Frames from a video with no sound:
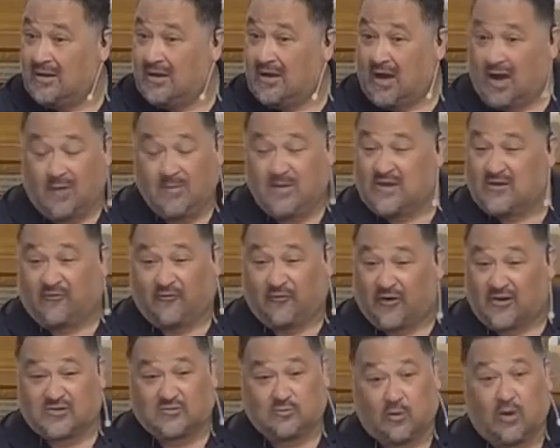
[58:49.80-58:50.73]
I'll be the
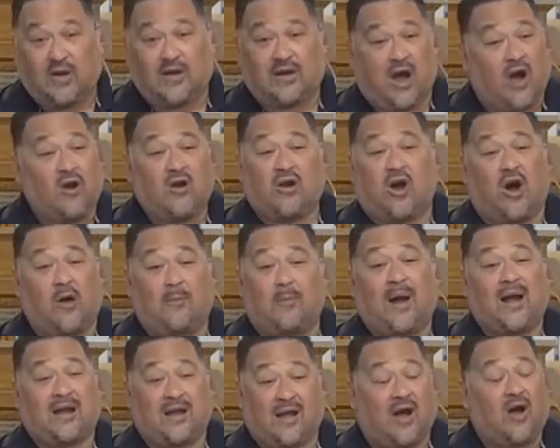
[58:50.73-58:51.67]
first one. I'll call
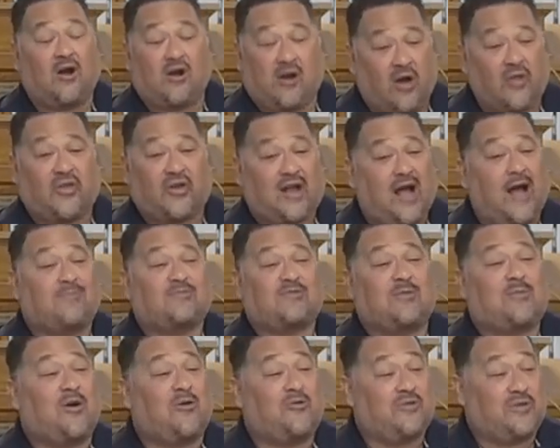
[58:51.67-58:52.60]
the cops on
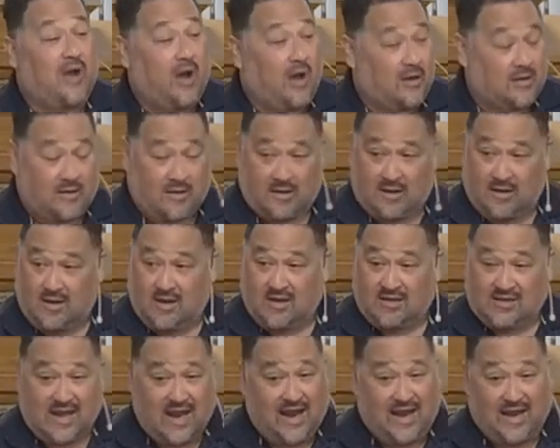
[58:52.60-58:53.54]
my own daughter.
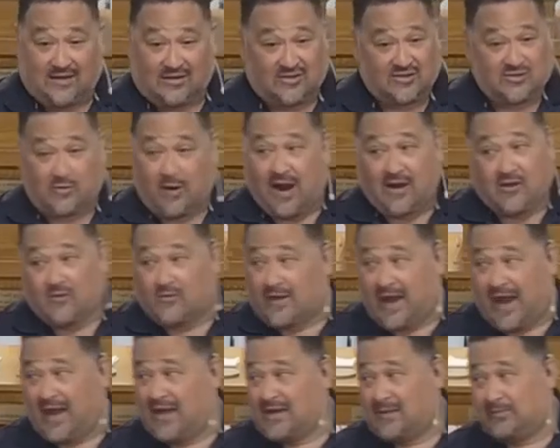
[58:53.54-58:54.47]
Say, hey, there's crack
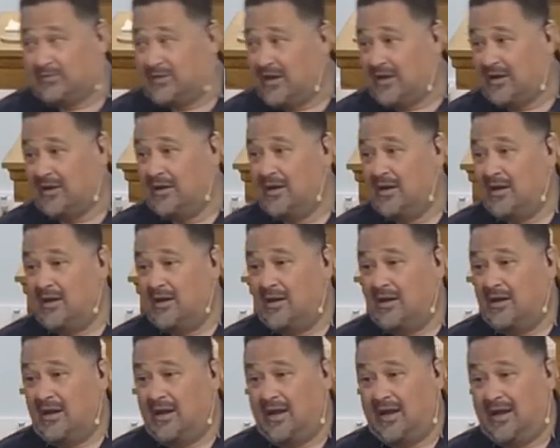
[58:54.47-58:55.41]
cocaine up there.
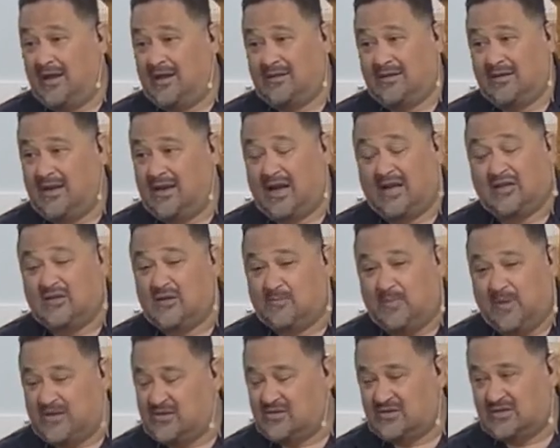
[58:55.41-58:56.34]
And I took
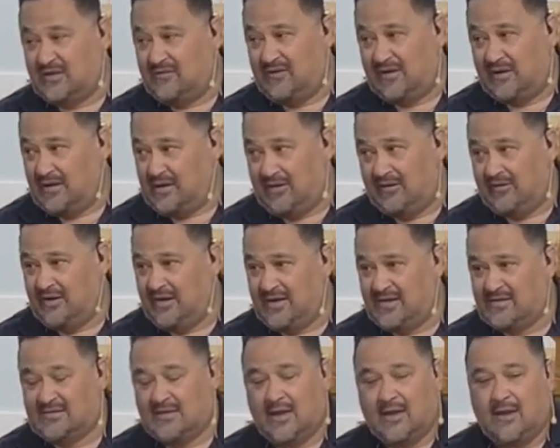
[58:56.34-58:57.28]
pictures of it. Here it
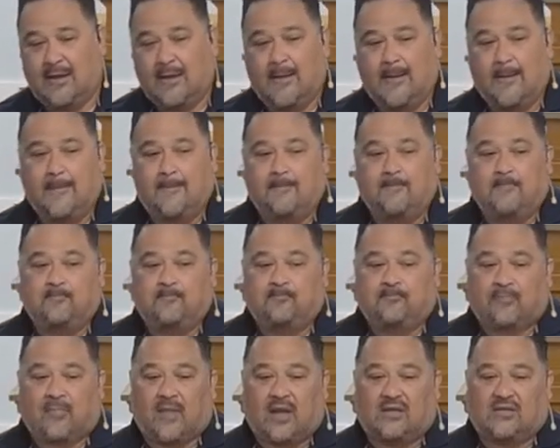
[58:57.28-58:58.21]
is.
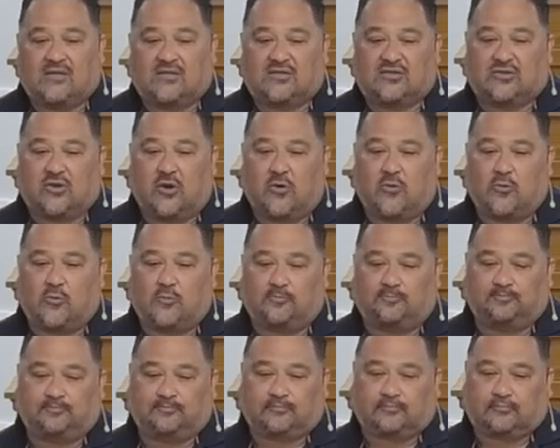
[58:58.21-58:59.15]
So
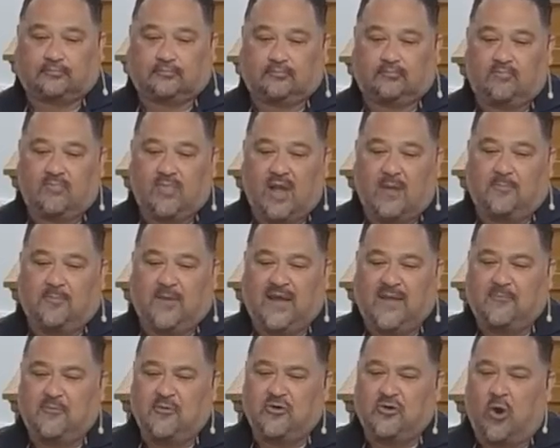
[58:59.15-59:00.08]

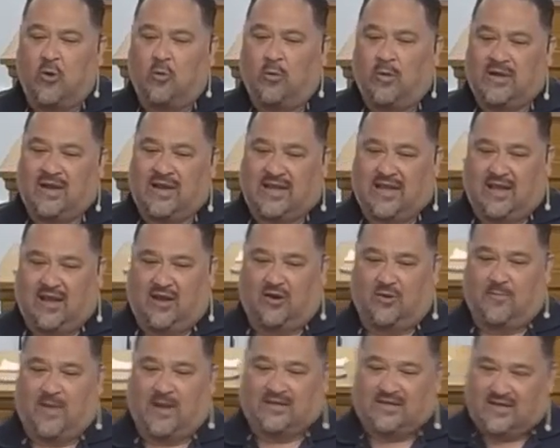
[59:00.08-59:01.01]
people don't want to hear
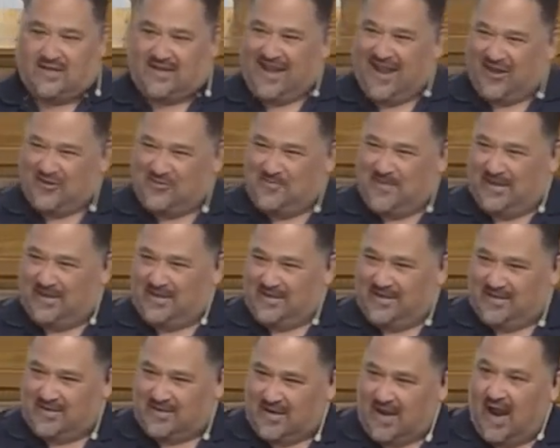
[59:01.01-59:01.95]
about the
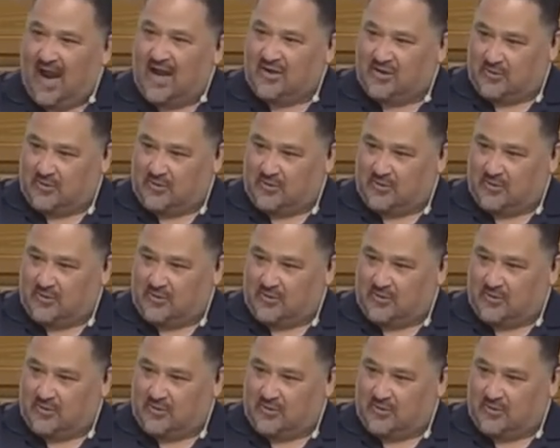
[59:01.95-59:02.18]
accountability to God.